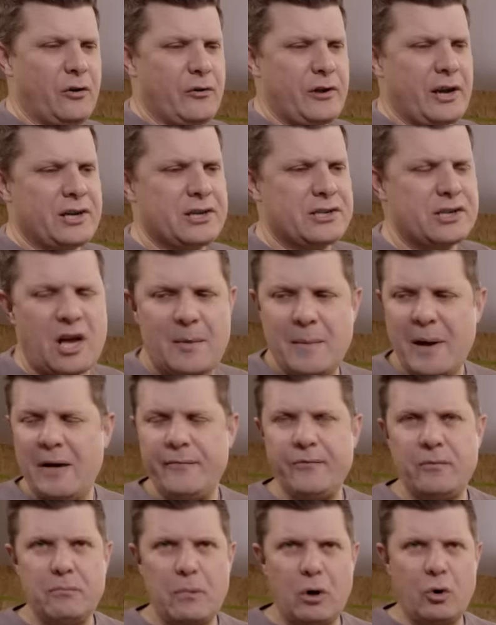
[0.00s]
Not like it's come out
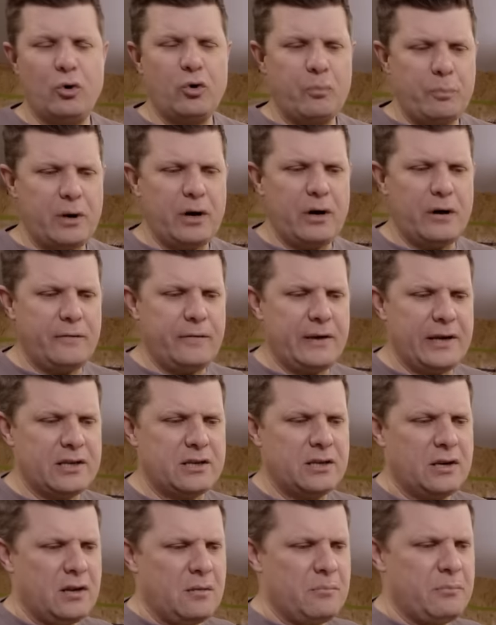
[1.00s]
of the mold
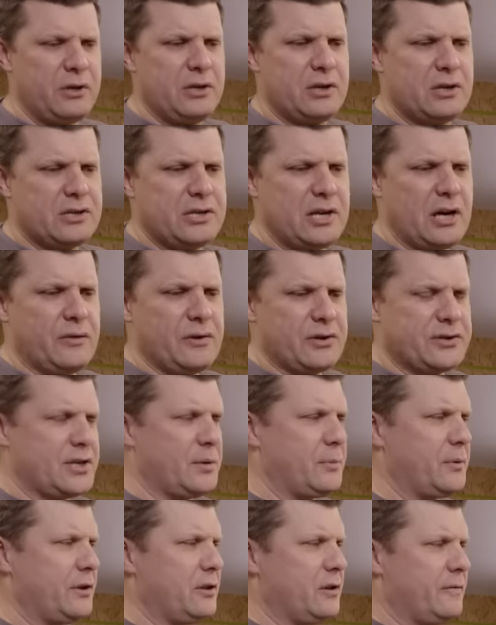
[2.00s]
perfect, but you can tell that
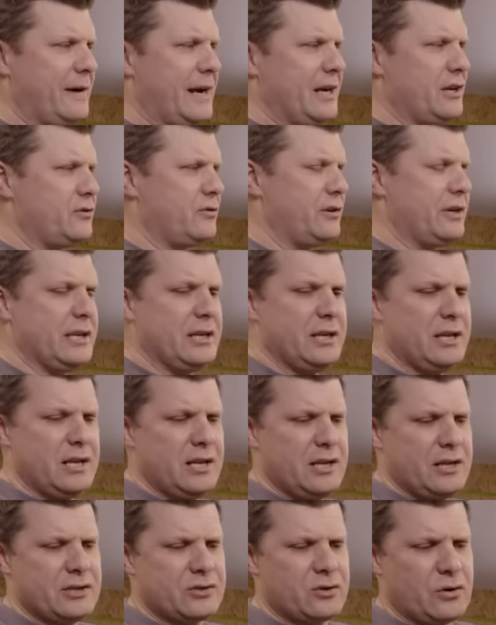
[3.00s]
someone in the factory
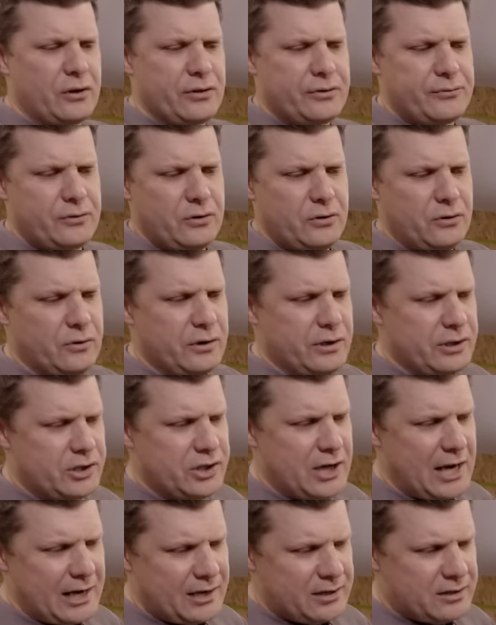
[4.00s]
has gone through and
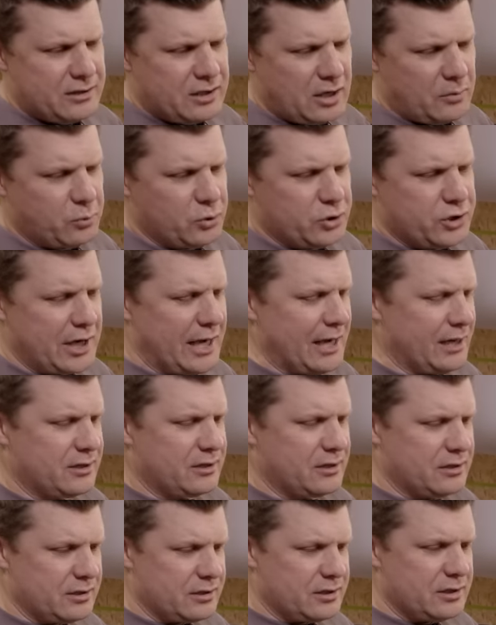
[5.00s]
checked and double
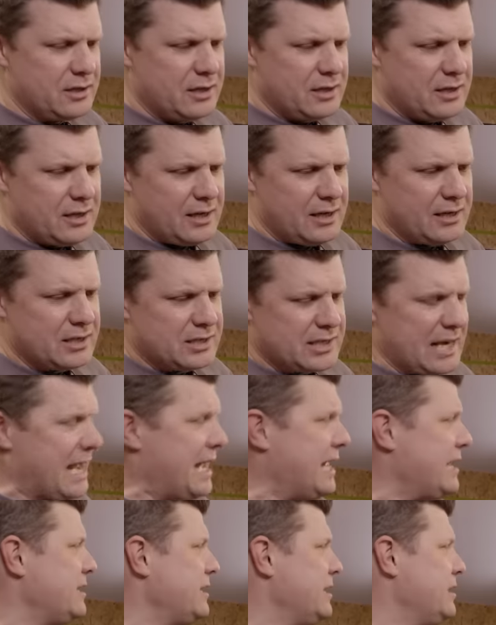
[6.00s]
checked and
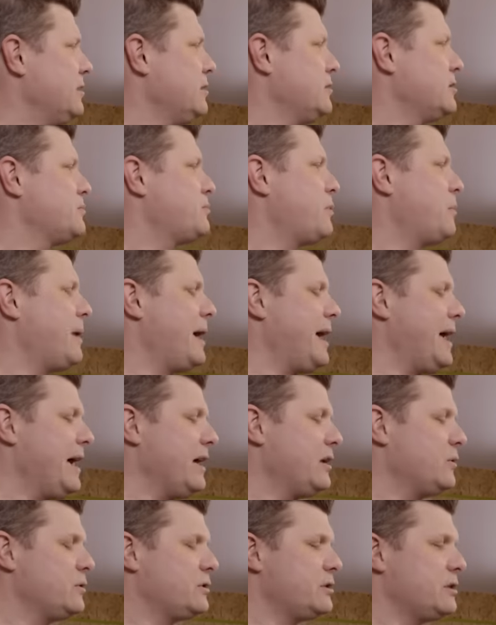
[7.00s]
sanded and just
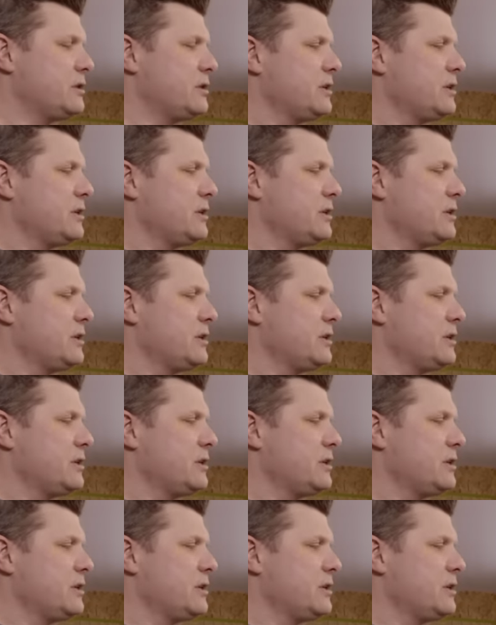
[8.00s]
prepared, which